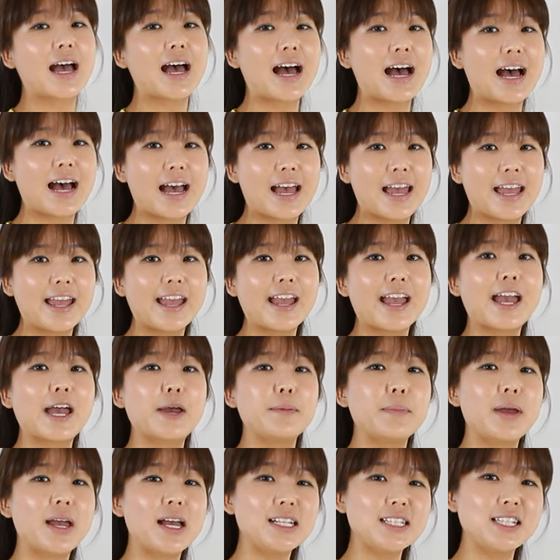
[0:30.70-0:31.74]
I
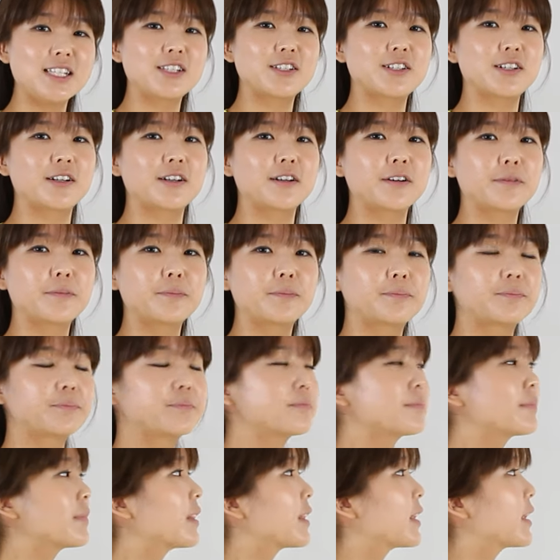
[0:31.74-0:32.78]
am Esther.
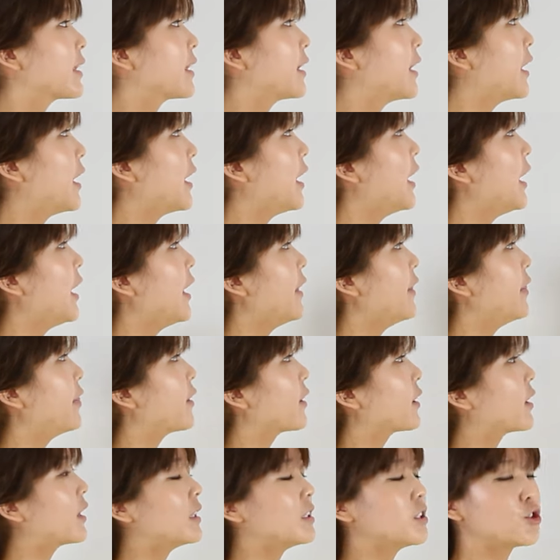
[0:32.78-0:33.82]
The
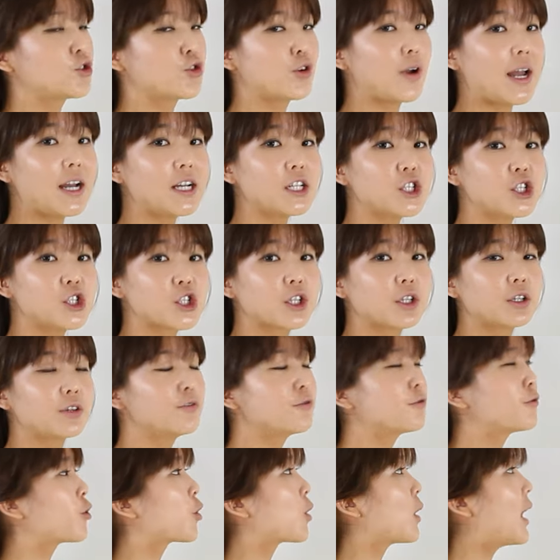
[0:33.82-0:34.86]
contraction
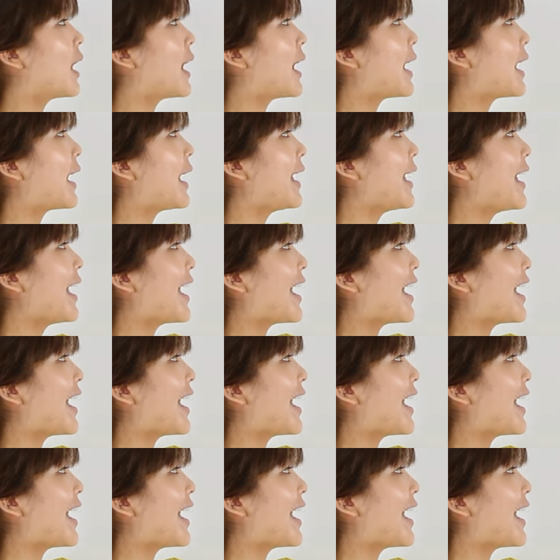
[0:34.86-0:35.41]
for I